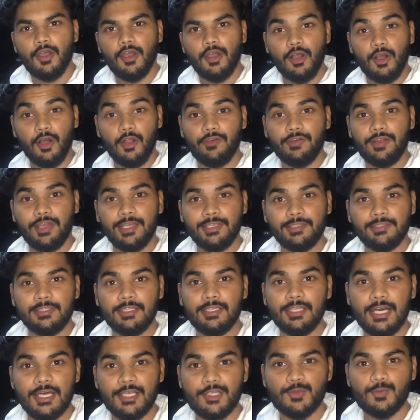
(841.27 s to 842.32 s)
Alright, the
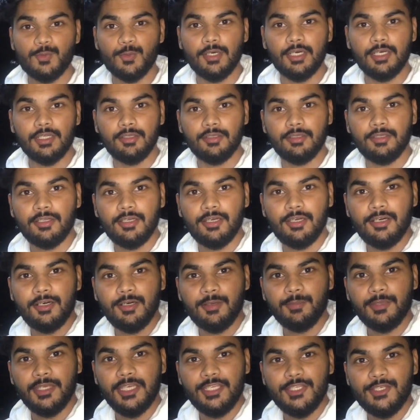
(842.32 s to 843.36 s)
last one.
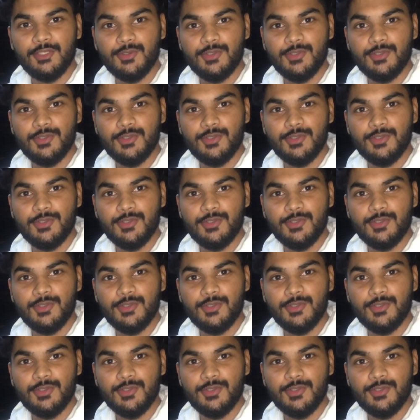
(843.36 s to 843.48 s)
Can you